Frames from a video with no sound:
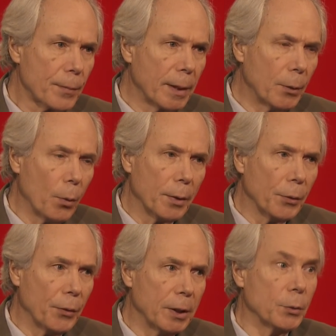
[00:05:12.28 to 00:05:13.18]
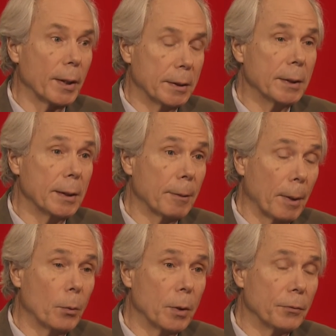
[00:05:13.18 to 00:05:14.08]
And one of the things, when I did get my
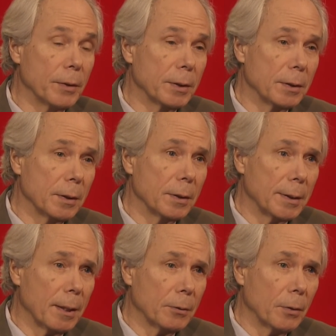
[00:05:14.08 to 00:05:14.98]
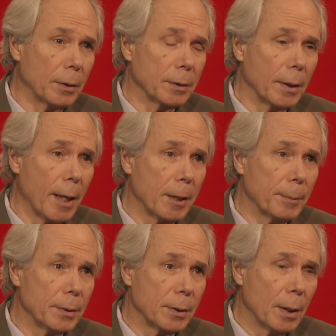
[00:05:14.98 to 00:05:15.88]
one visit to this Alcoholics
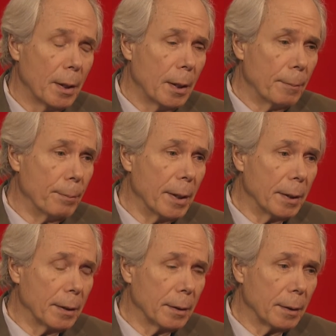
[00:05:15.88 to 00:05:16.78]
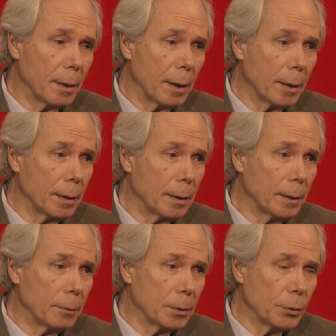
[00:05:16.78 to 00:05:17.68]
Anonymous meeting,
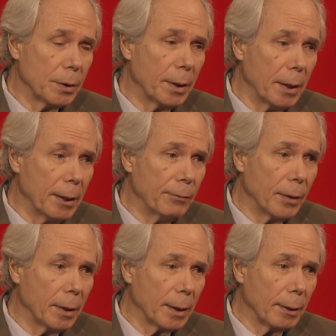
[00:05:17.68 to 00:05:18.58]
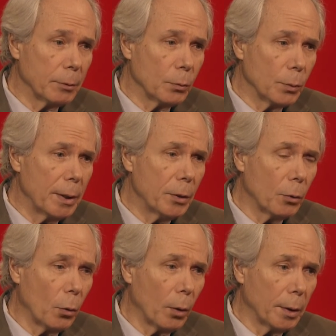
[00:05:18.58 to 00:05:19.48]
which was in the evening, and I was in the
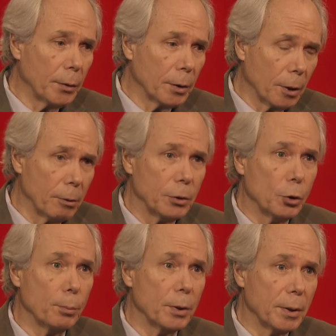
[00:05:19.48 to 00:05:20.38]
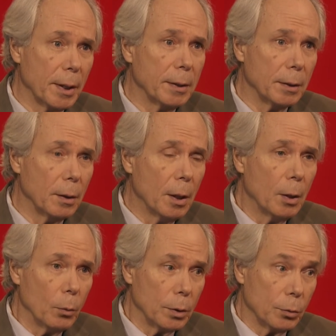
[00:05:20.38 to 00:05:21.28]
hall, and the current superintendent
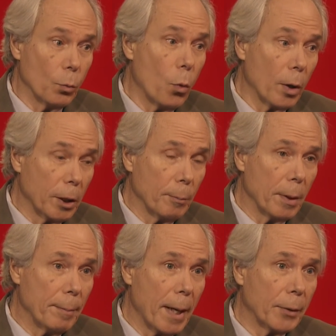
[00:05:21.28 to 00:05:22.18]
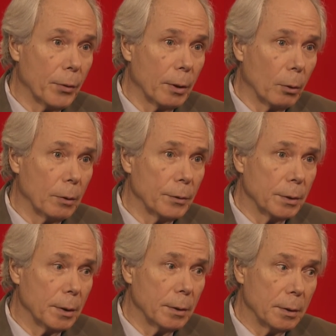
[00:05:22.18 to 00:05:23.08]
was walking me back there. All of a
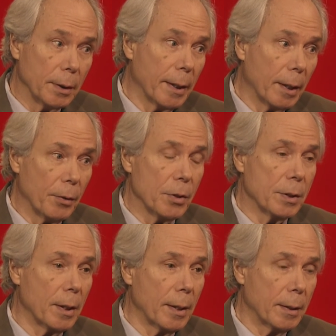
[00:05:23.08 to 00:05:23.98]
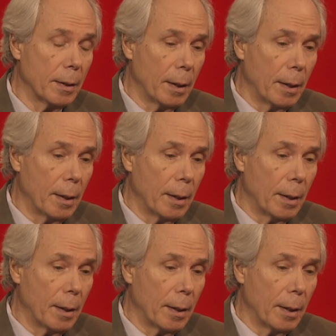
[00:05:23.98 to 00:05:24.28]
sudden, he said, get on the side.